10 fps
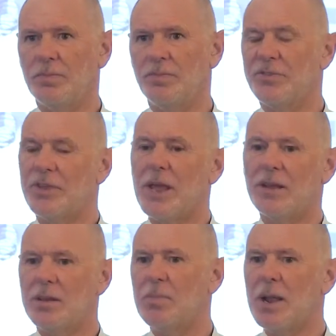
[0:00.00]
saying
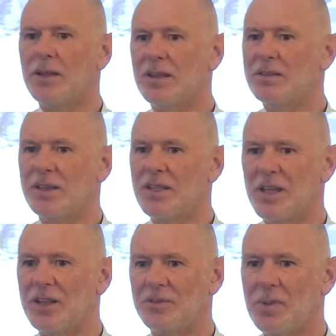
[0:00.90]
debilitating
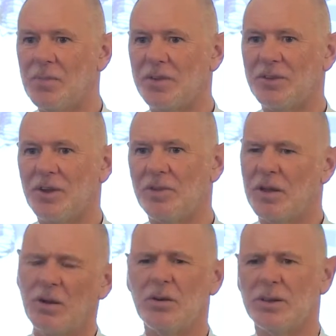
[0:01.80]
things about myself, like,
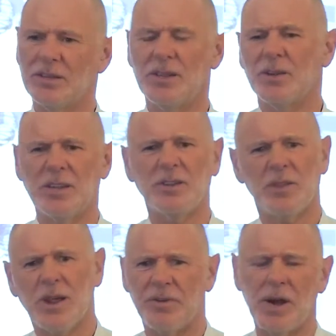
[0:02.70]
oh, I didn't do
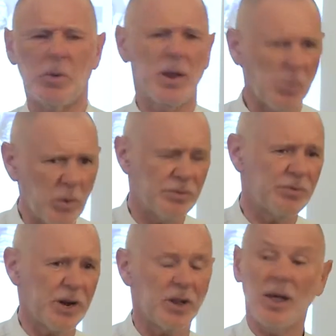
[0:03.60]
that very well, and it wasn't
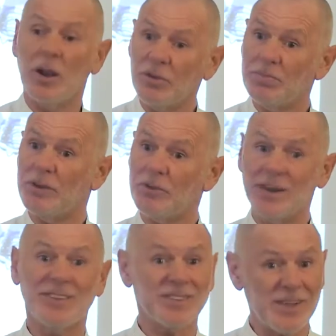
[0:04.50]
very good, and I lost my
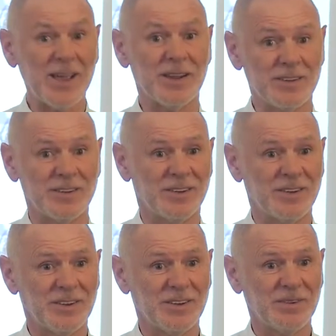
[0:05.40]
trainer's state.
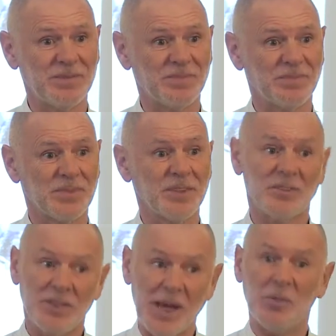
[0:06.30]

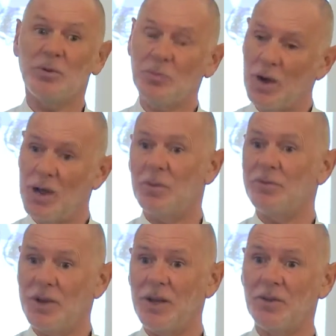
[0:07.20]
So that was what I was
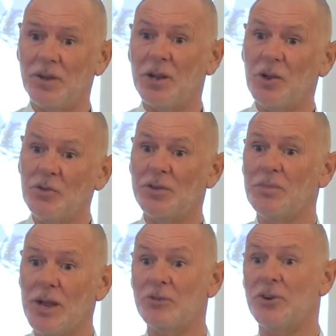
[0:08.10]
failed on, losing
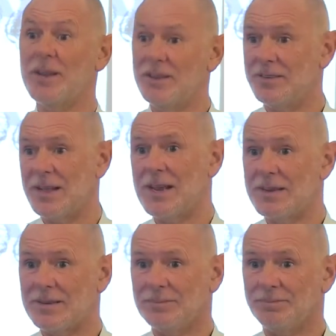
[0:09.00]
my trainer's state.